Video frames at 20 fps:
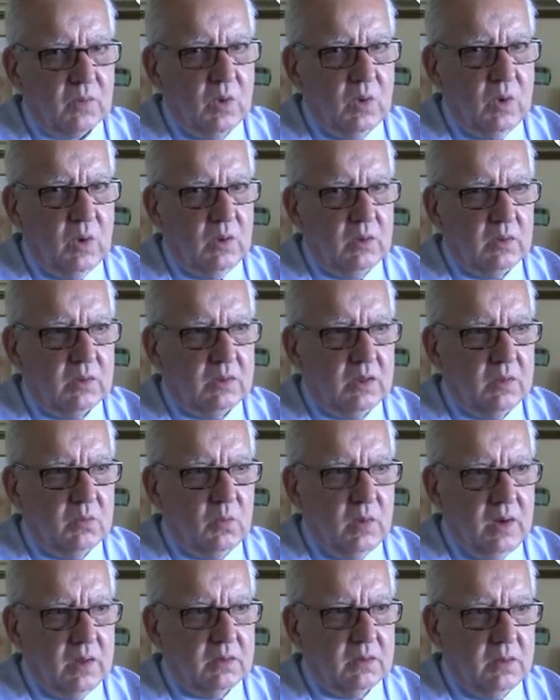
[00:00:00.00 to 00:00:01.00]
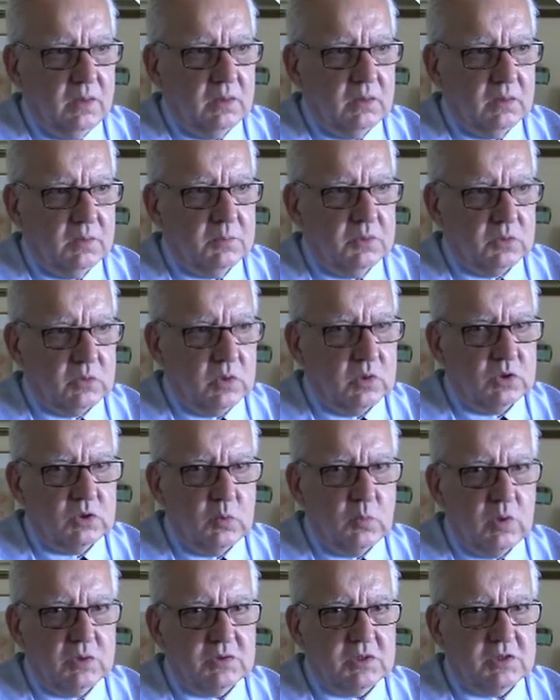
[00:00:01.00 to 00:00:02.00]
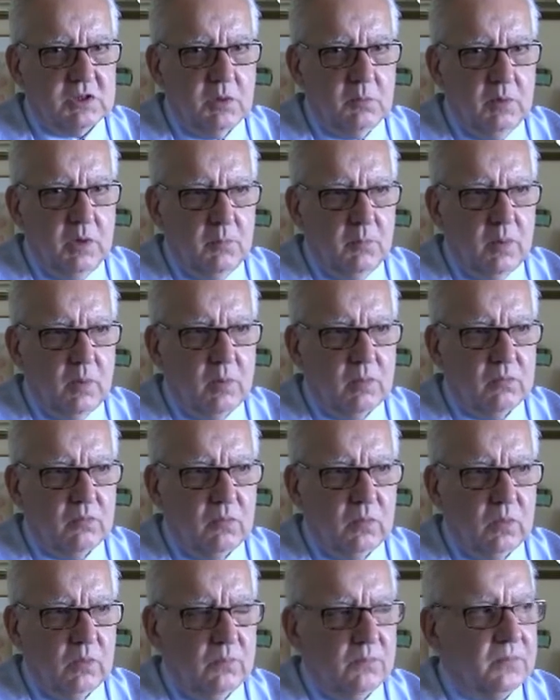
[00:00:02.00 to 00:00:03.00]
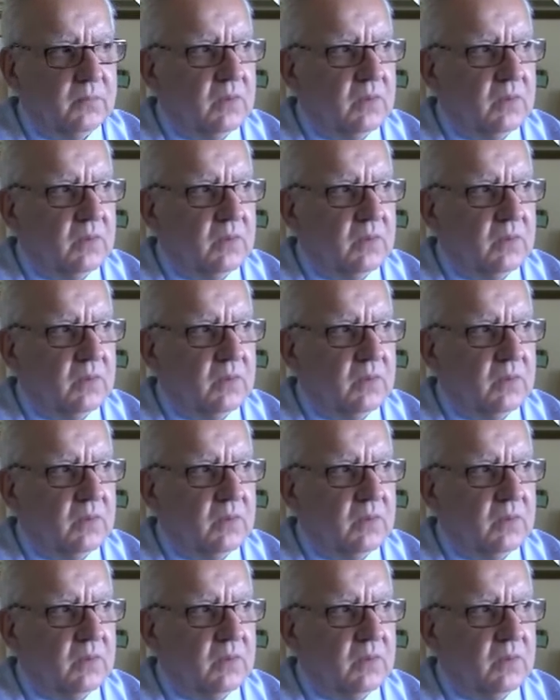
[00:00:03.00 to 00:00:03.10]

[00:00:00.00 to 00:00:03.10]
or where the hematology was extremely powerful,